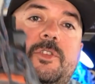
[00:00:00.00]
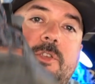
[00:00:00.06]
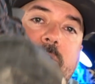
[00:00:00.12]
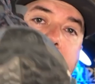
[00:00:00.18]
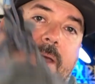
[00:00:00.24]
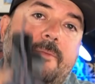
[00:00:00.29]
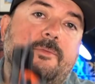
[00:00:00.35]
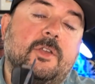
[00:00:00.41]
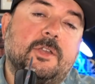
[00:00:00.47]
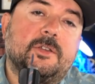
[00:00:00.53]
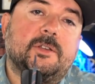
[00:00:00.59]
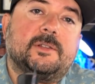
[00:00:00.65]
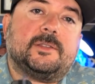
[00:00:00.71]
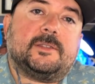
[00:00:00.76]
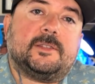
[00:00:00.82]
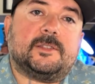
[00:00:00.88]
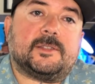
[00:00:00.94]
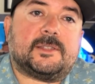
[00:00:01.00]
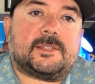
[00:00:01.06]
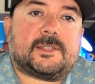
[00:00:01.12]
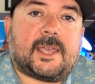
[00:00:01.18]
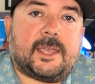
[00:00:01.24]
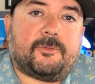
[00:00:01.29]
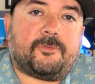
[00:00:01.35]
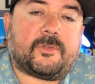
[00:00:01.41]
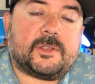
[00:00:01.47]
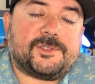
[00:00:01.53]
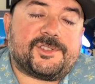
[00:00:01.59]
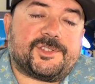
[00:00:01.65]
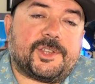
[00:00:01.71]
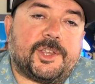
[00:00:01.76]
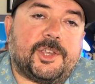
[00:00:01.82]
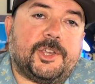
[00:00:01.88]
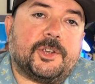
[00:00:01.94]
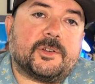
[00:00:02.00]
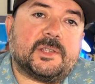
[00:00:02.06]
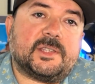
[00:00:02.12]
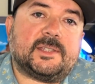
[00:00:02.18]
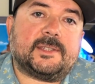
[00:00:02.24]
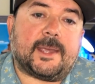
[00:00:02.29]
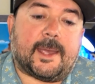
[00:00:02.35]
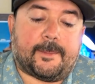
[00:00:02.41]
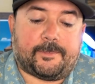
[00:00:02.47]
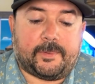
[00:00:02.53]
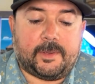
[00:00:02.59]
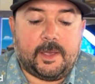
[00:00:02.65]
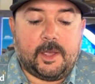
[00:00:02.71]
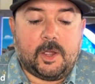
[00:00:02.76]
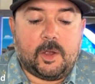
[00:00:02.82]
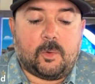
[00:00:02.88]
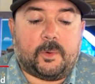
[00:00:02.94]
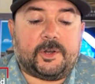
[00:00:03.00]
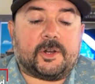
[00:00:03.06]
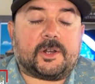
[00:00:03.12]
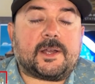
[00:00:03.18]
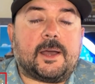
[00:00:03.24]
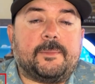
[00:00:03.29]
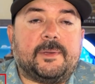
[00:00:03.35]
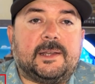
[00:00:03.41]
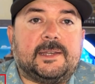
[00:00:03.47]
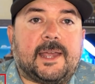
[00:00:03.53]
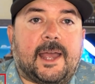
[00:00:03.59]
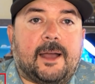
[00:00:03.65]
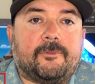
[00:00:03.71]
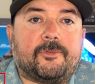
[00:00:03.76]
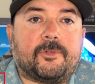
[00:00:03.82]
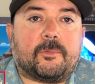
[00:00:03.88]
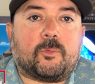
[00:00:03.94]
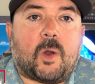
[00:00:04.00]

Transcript: you have a good, safe, and secure step when you're coming down from